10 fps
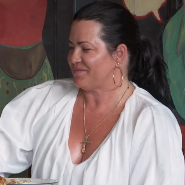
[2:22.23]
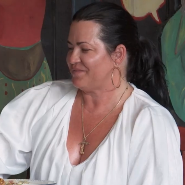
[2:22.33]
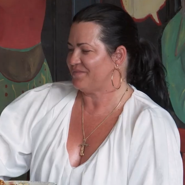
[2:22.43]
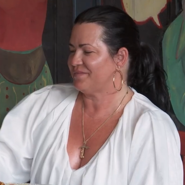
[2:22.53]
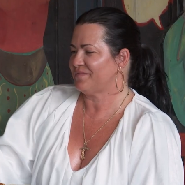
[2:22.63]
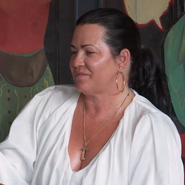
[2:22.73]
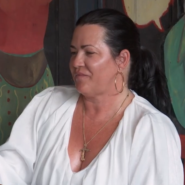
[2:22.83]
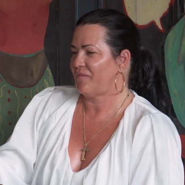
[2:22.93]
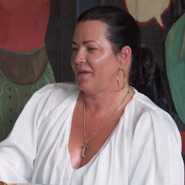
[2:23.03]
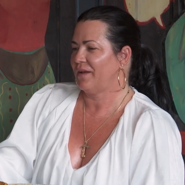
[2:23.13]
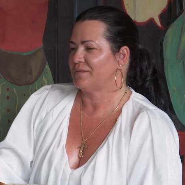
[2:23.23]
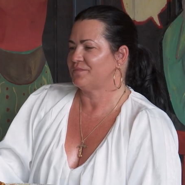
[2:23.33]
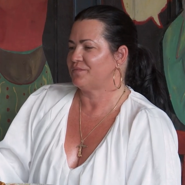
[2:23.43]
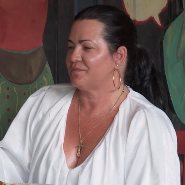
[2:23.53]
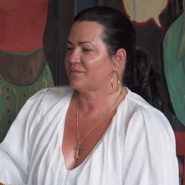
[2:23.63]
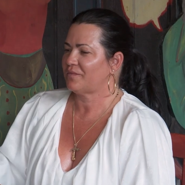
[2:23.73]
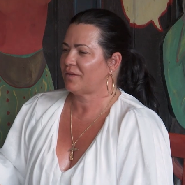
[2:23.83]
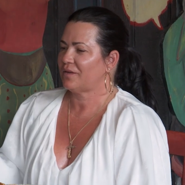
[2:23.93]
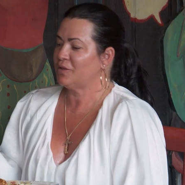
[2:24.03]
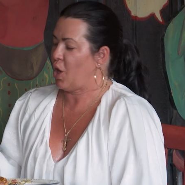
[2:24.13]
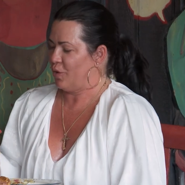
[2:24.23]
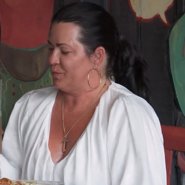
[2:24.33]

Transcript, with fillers: You guys didn't go shy on the mint. No.